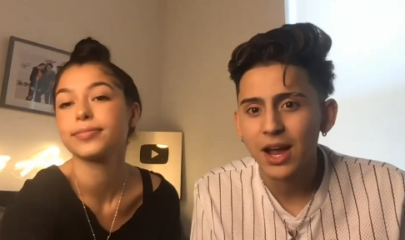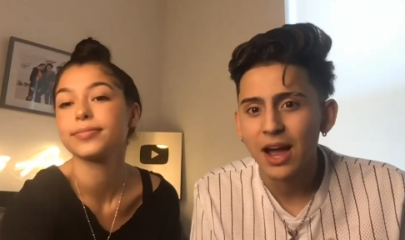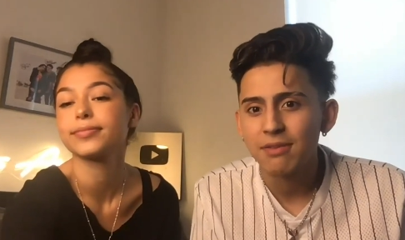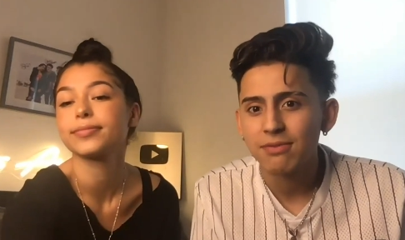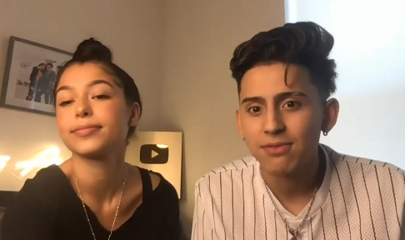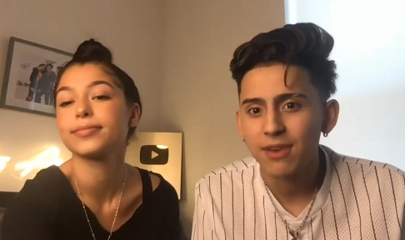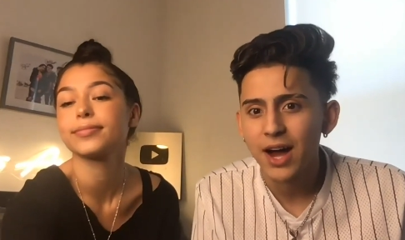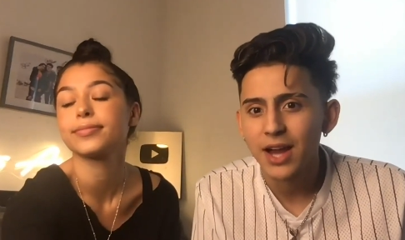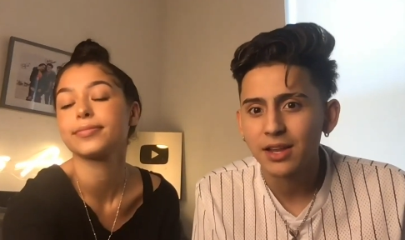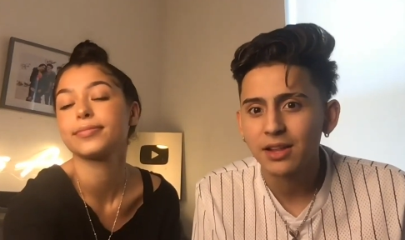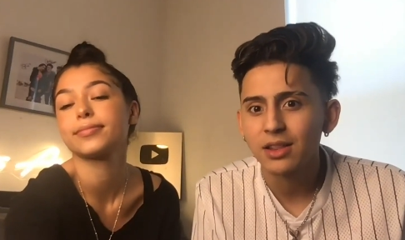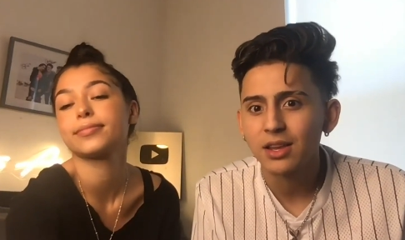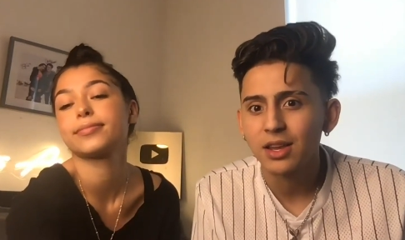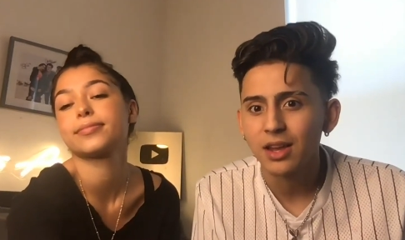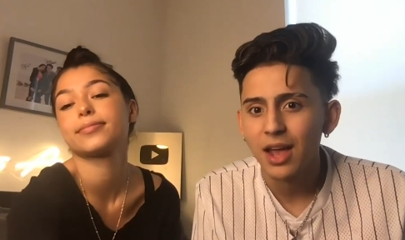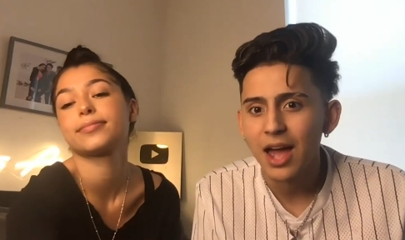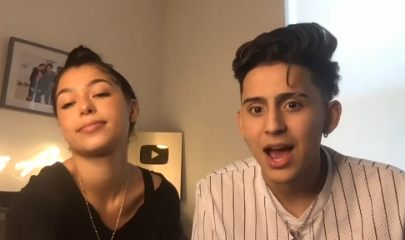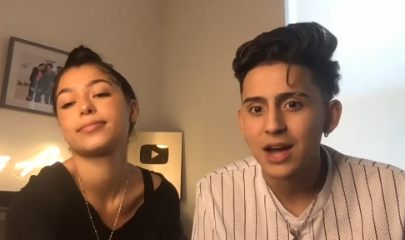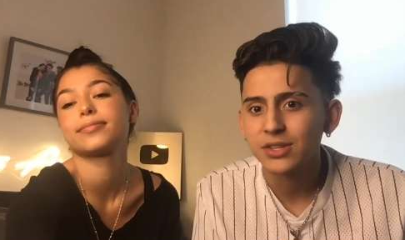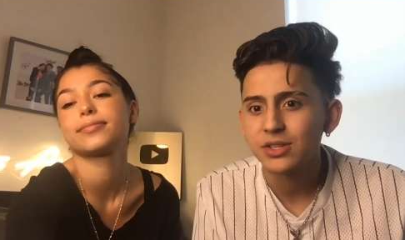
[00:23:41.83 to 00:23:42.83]
Speaker 1: I finally
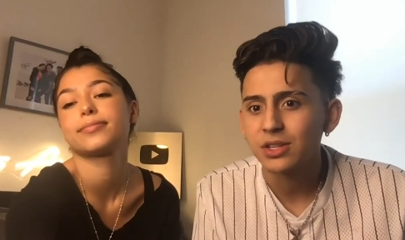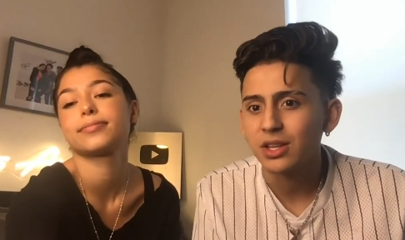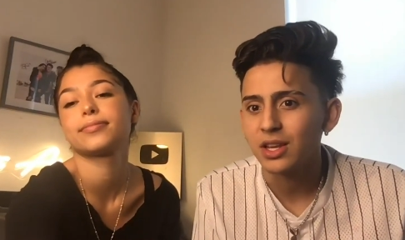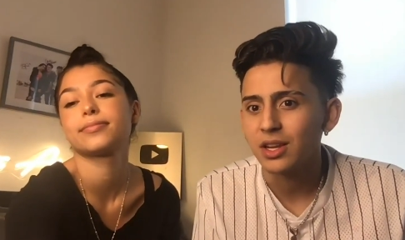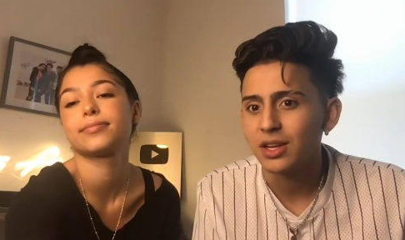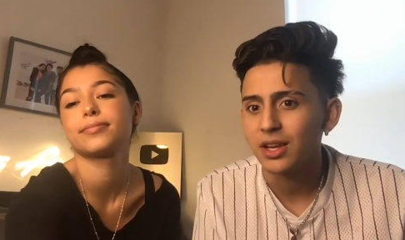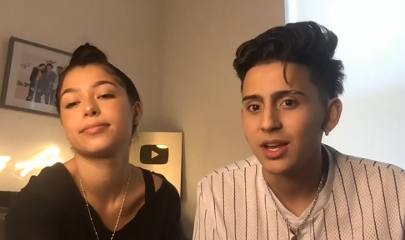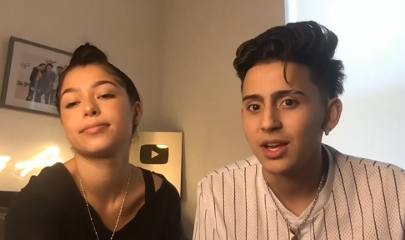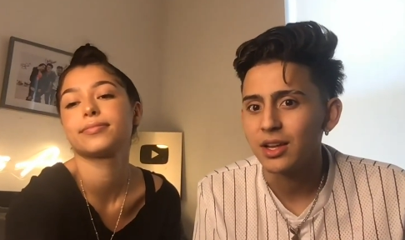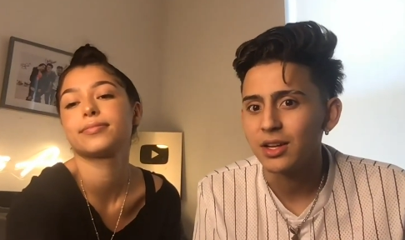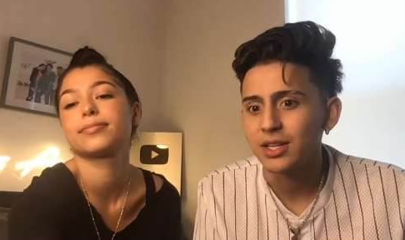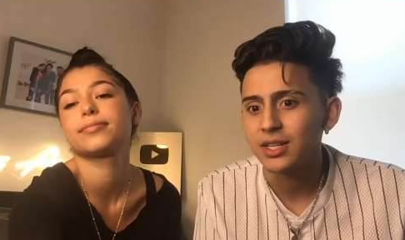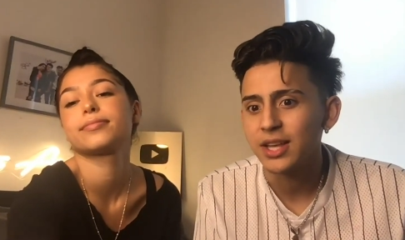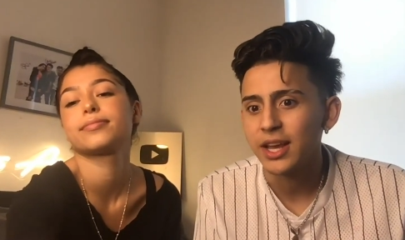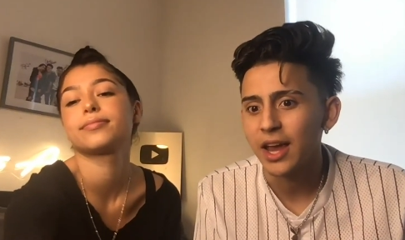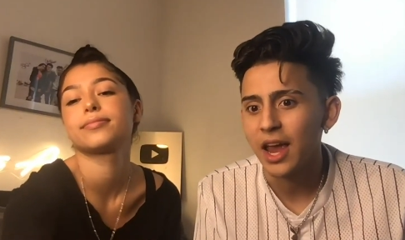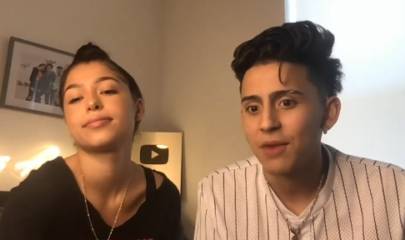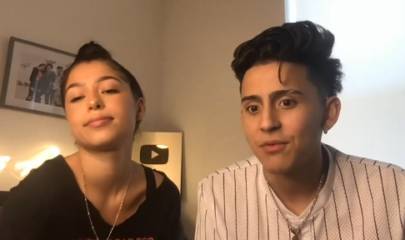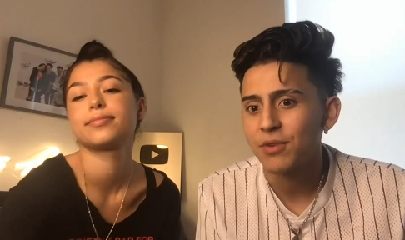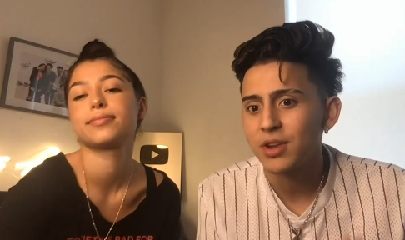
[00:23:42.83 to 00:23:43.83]
actually did because
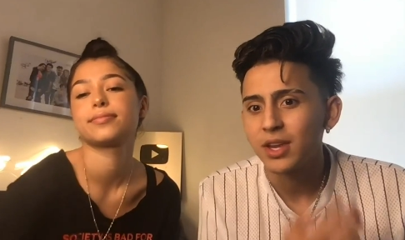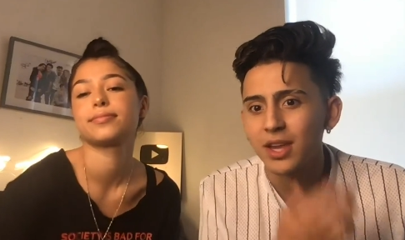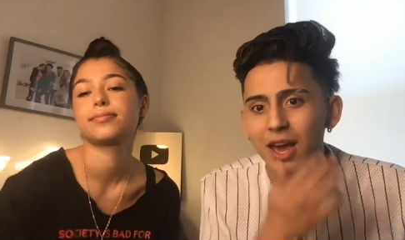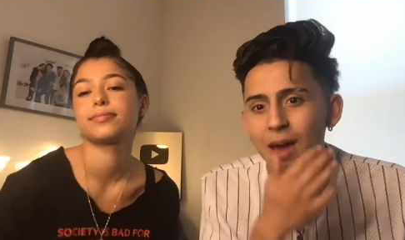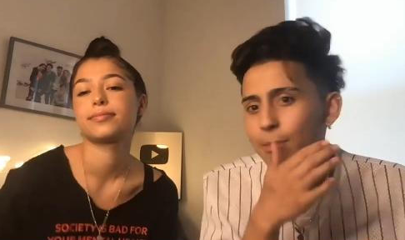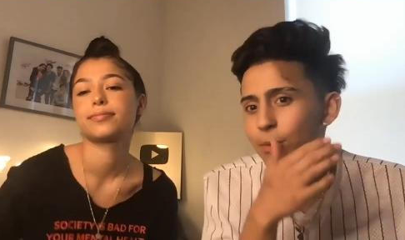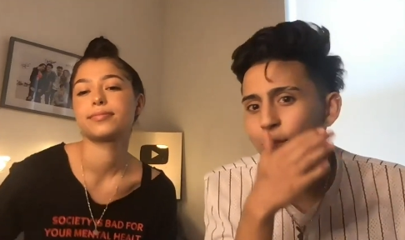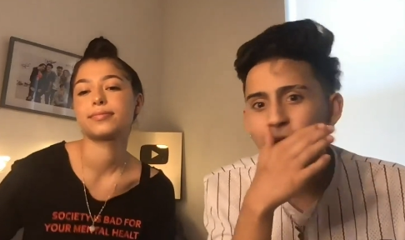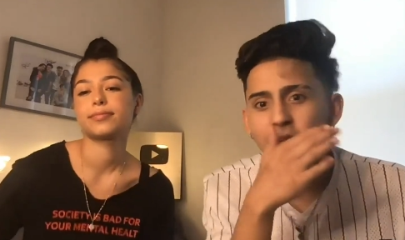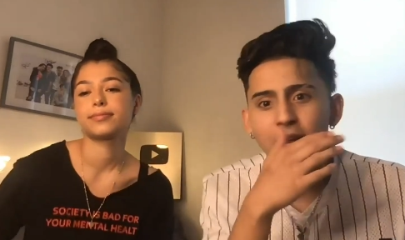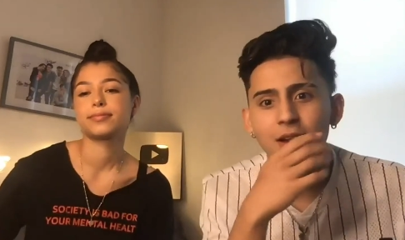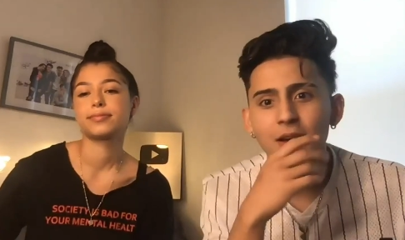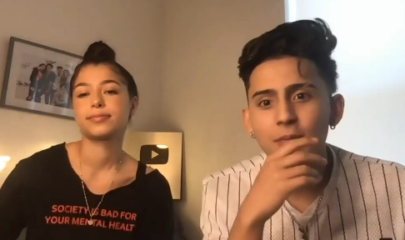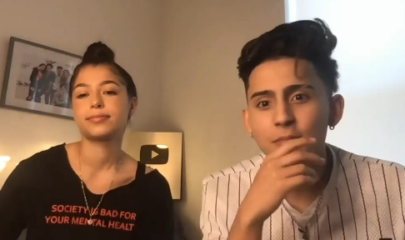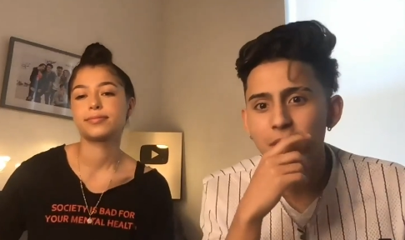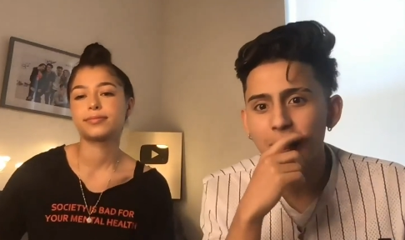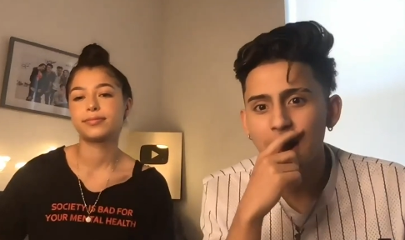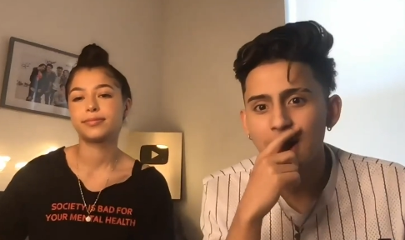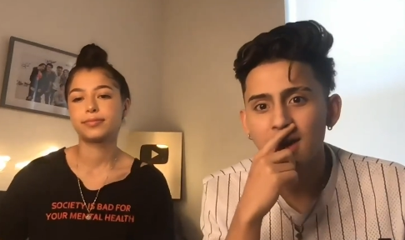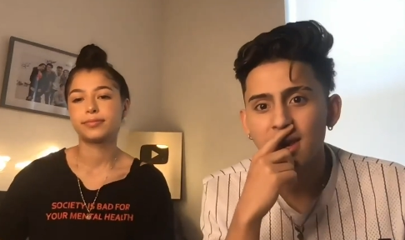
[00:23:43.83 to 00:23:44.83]
like every day I'm waking up
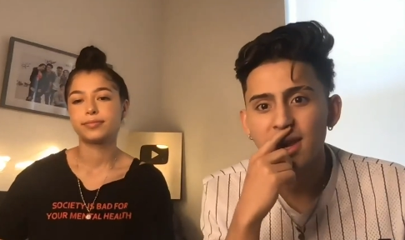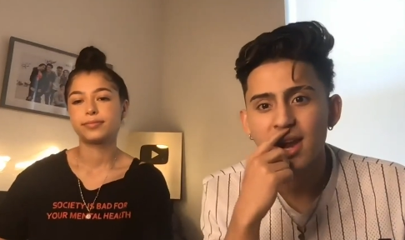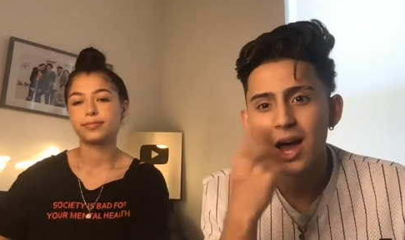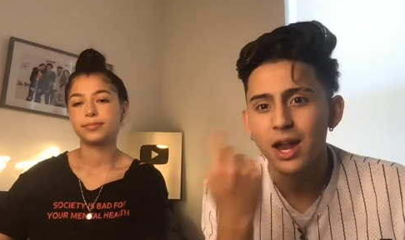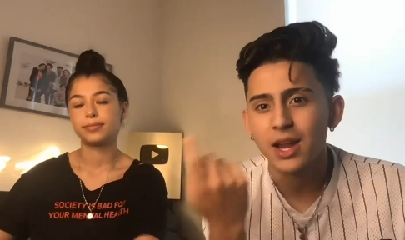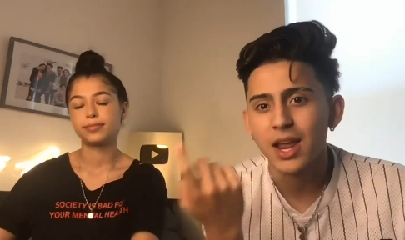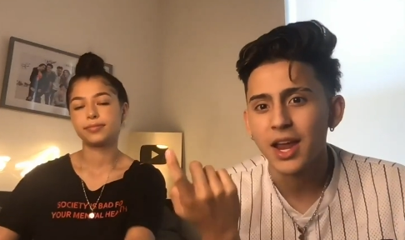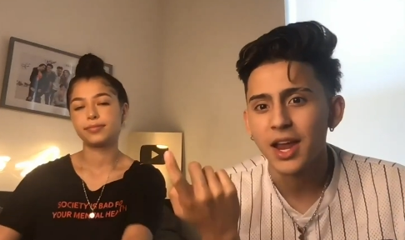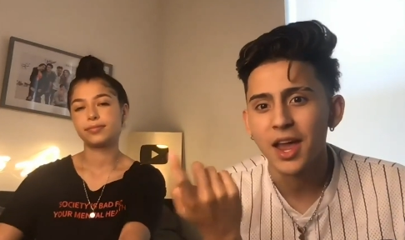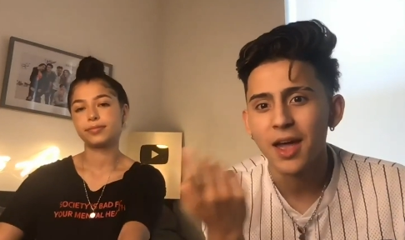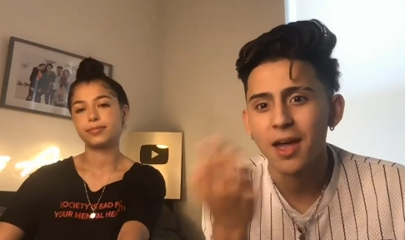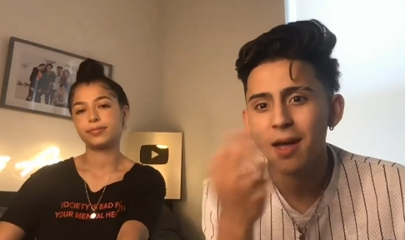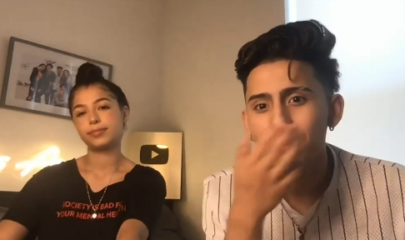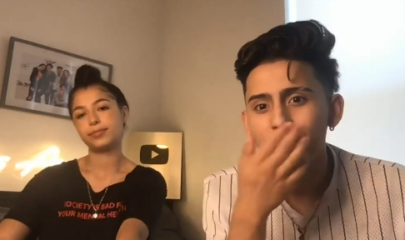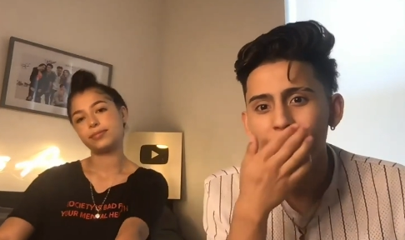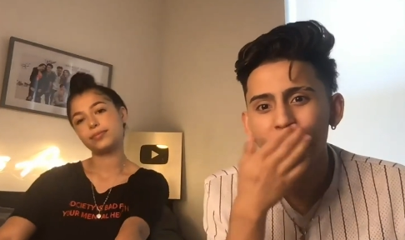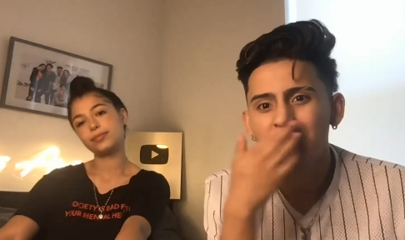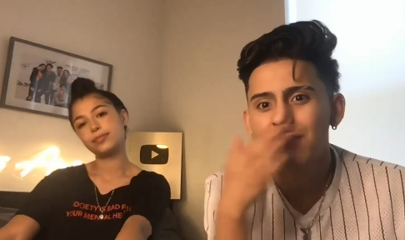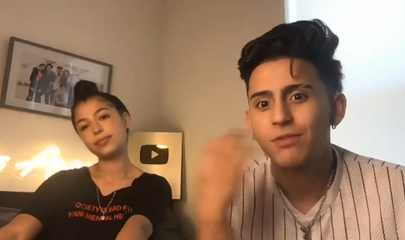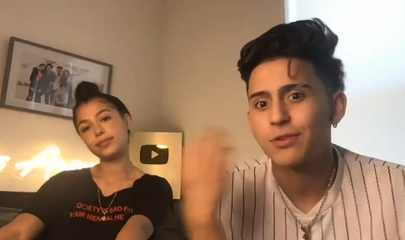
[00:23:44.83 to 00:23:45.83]
like at 9 a.m.
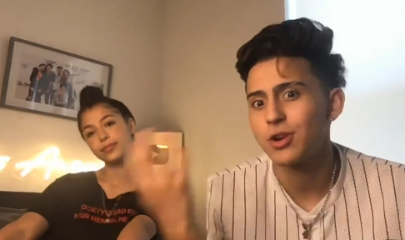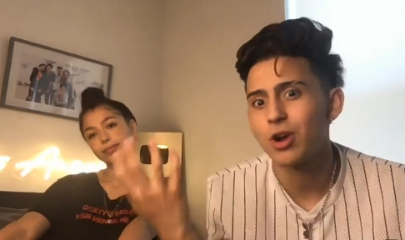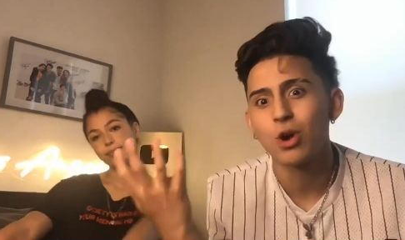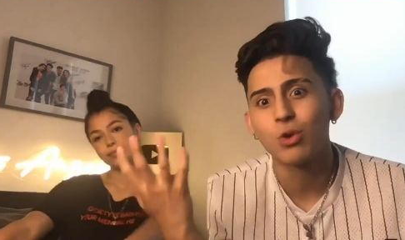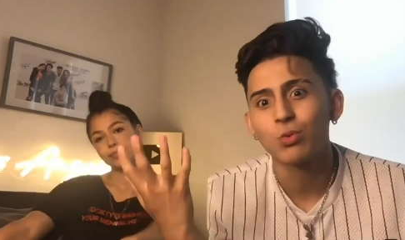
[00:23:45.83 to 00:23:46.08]
like for no